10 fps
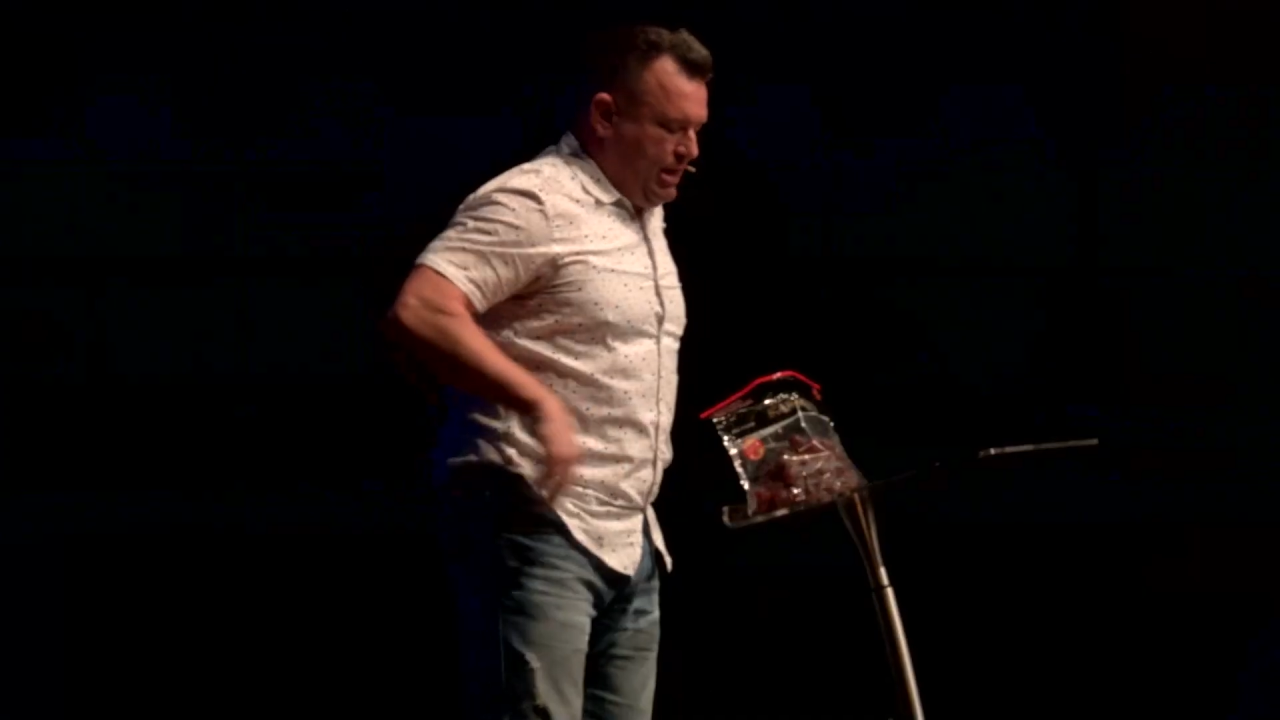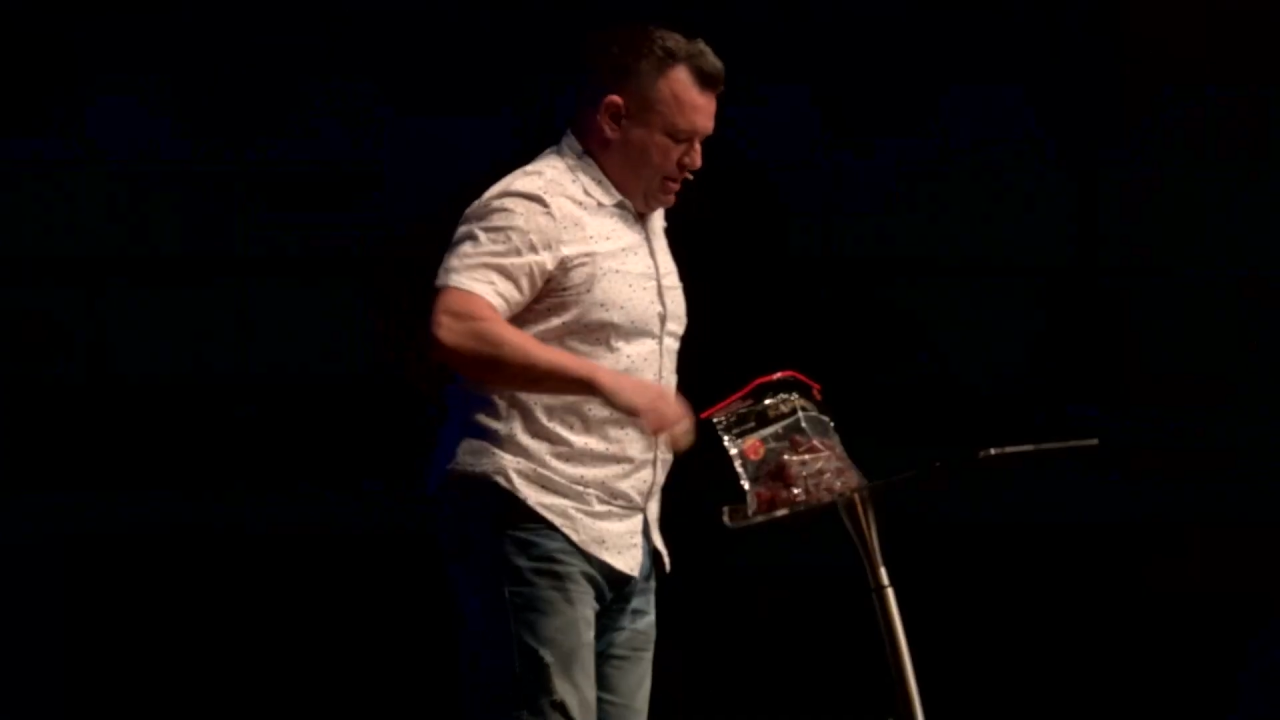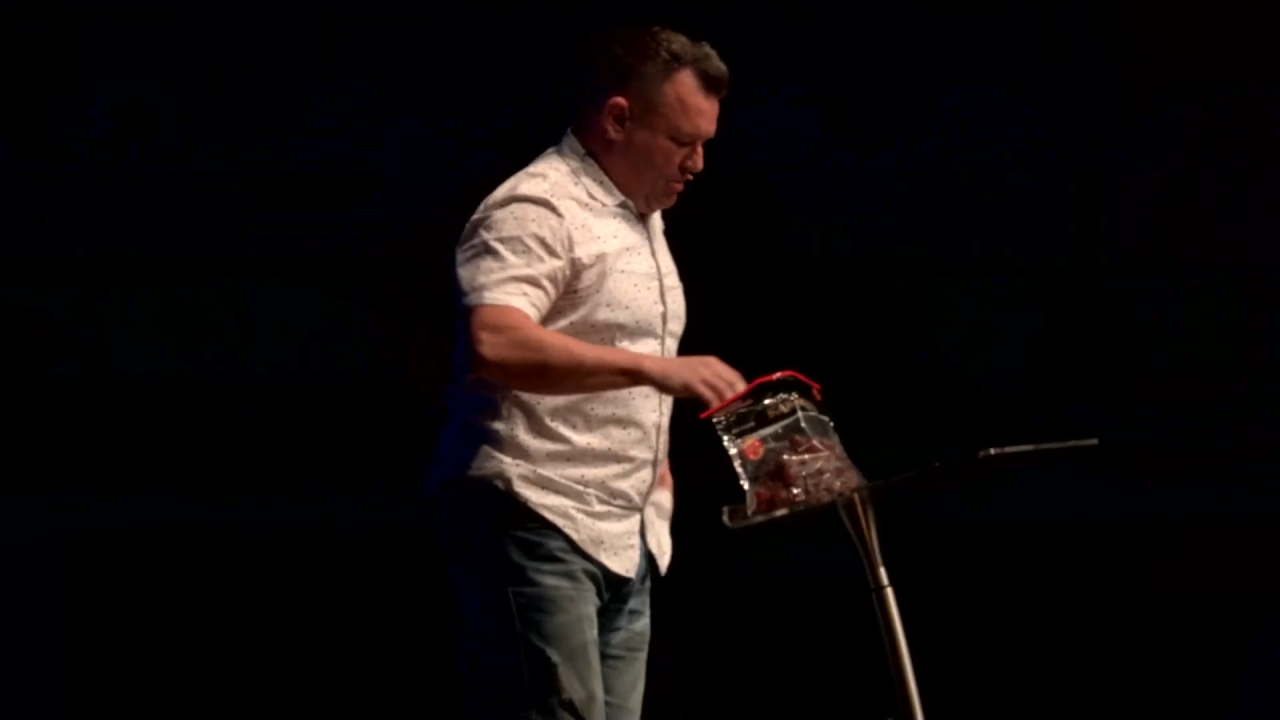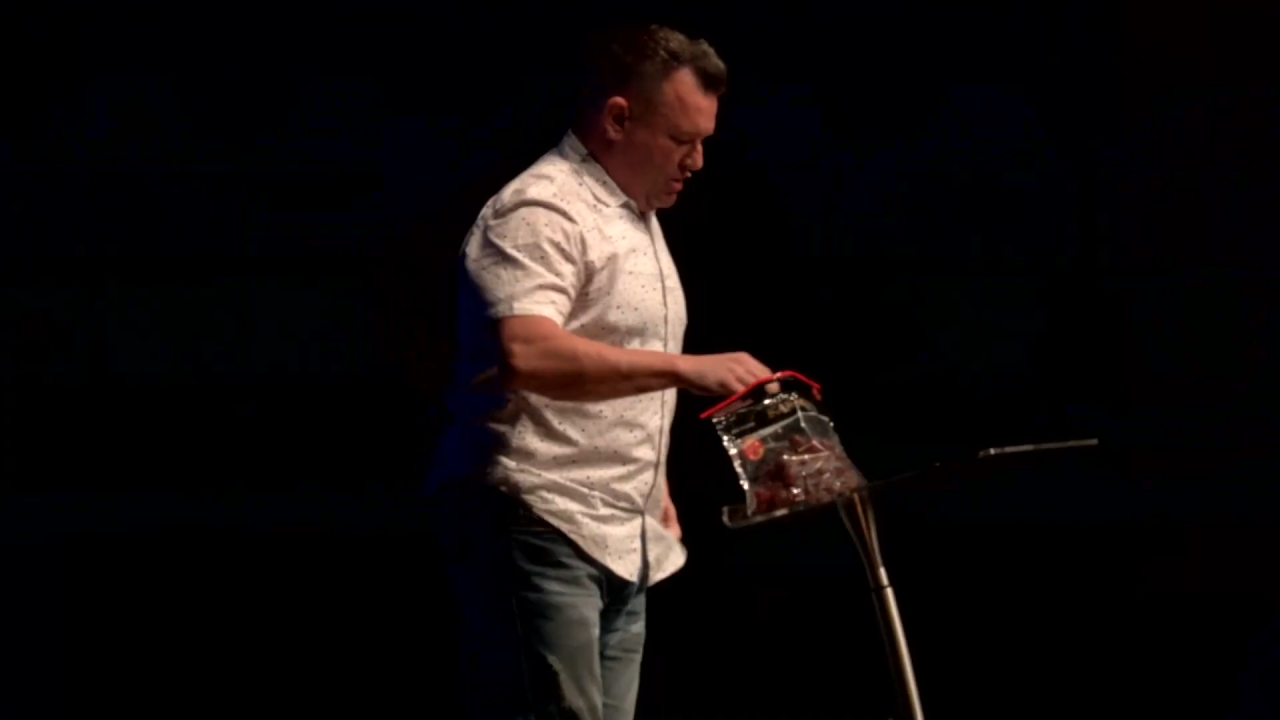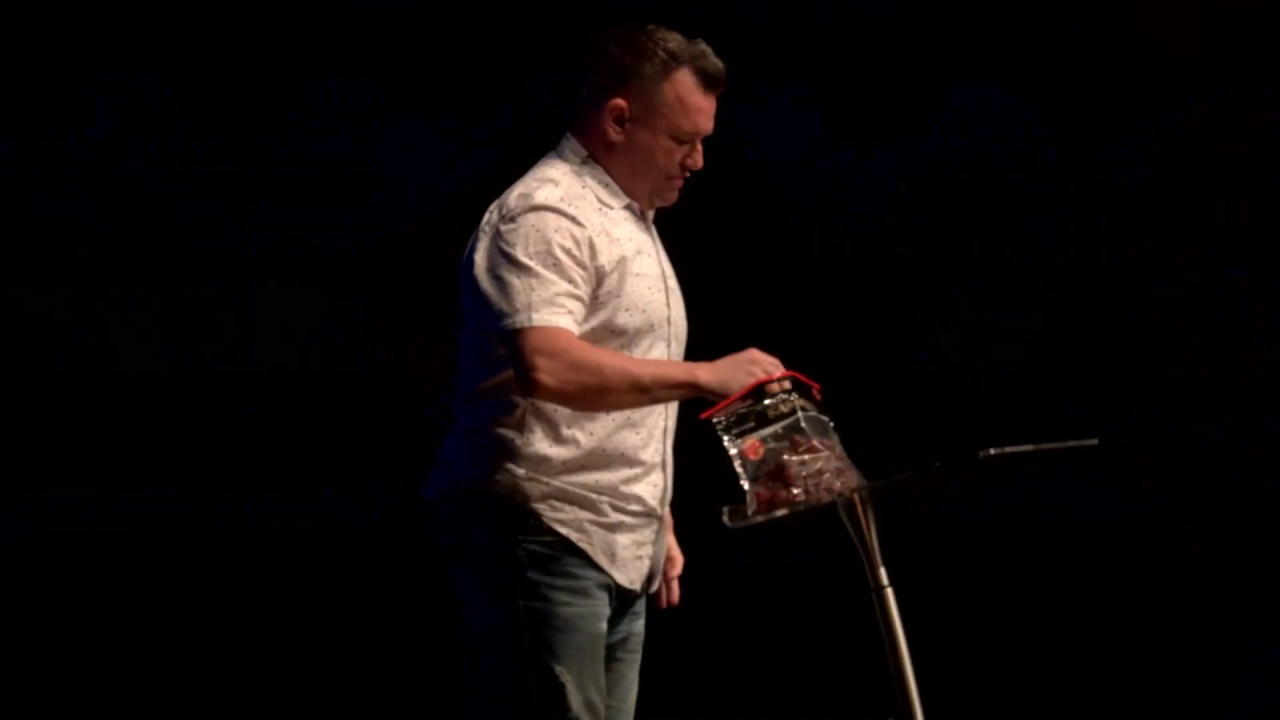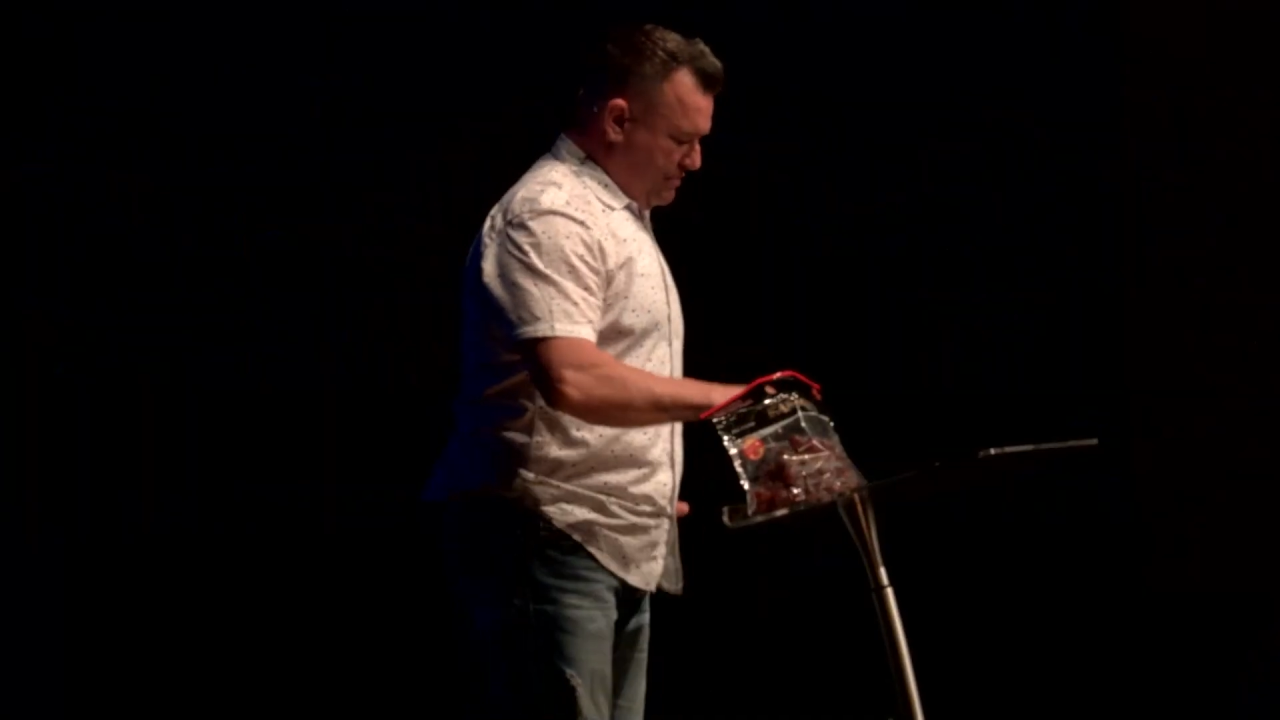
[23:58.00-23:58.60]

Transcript: okay, hold